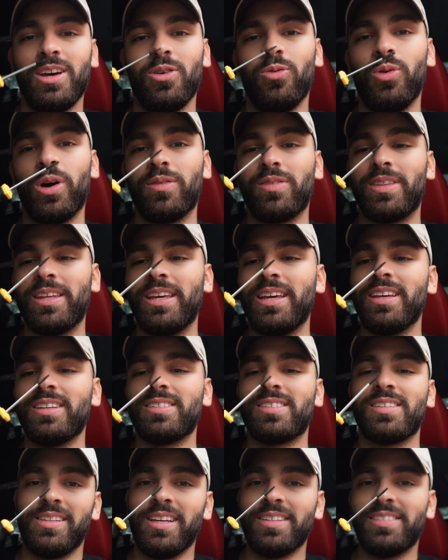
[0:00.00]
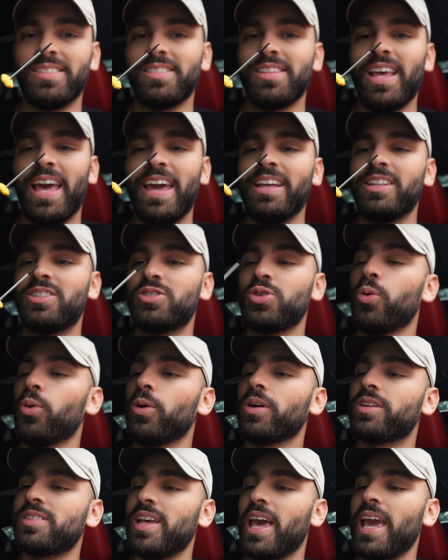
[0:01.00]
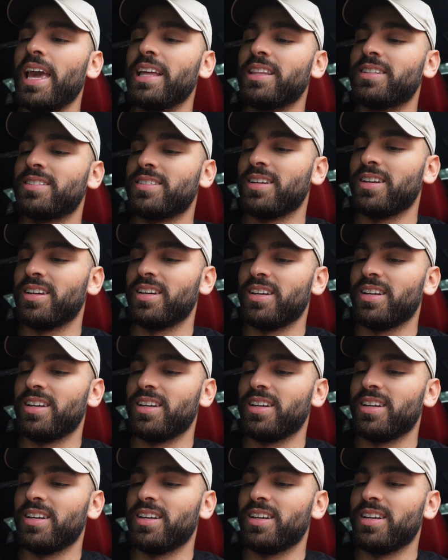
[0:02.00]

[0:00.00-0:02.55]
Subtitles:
one of these. This is a Torx 8.